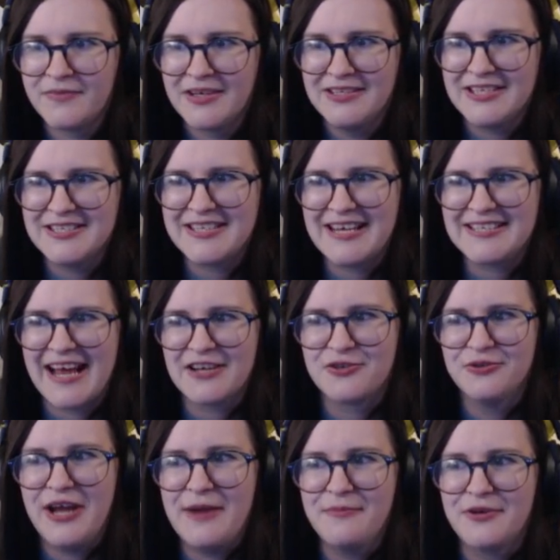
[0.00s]
Didn't say his actual
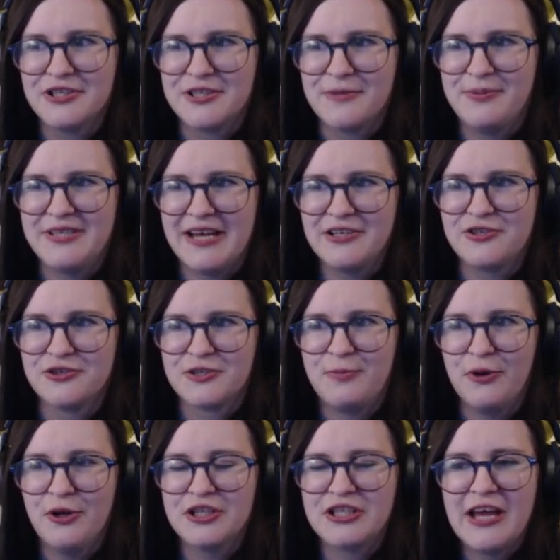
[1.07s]
name because of potential
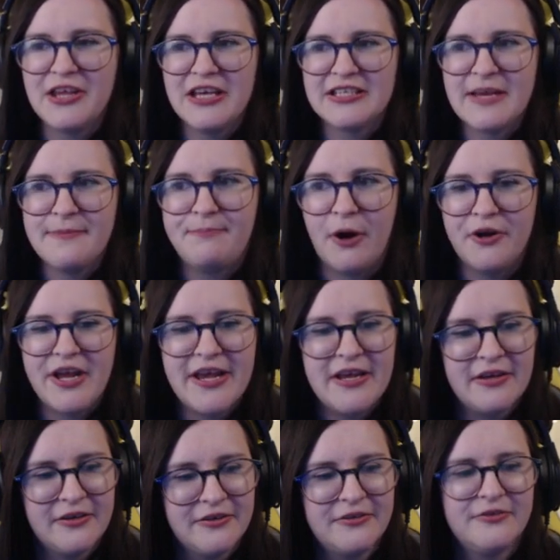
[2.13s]
spoilers. I, is it Bonnie?
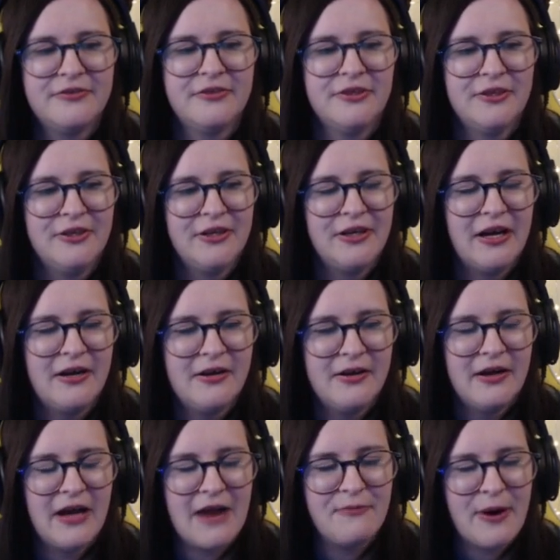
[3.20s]

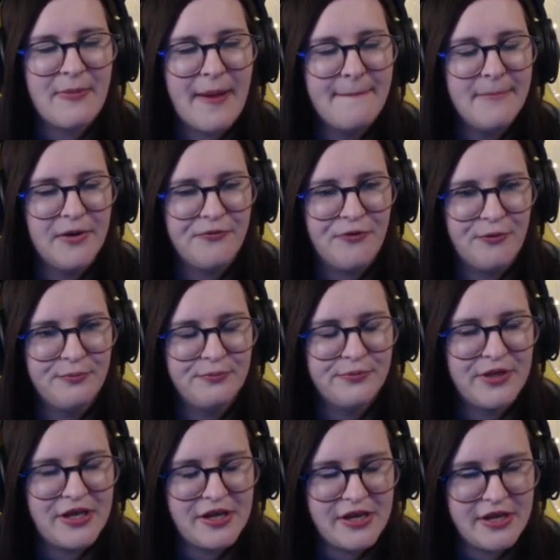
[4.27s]
I remember from
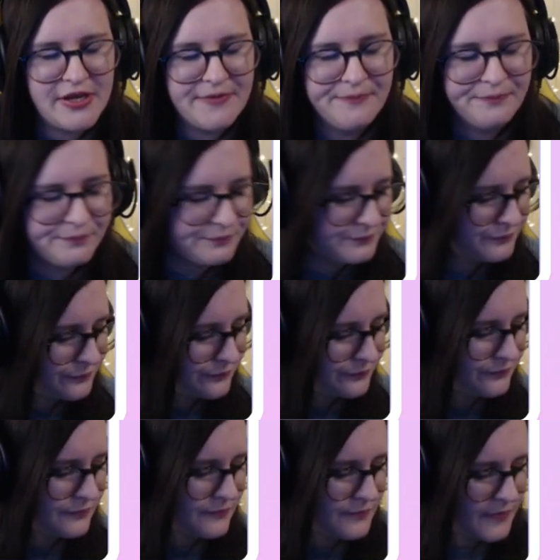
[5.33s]
the
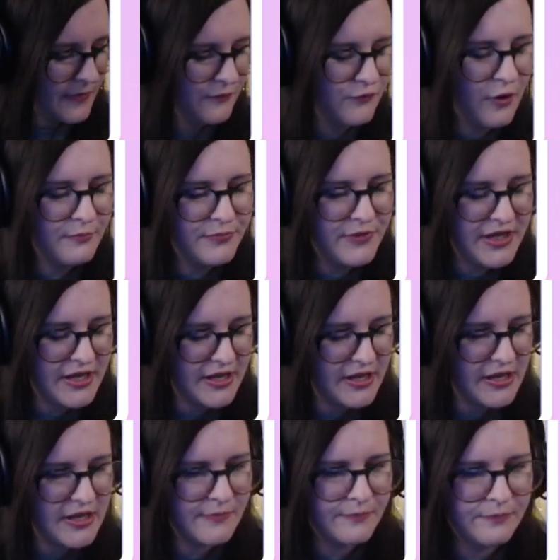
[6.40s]
from
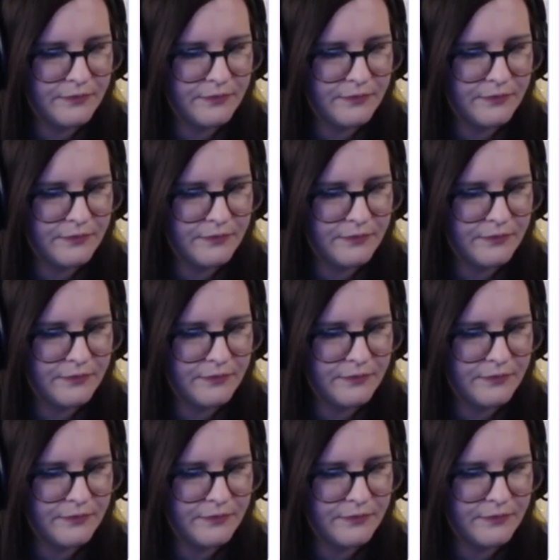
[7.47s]
the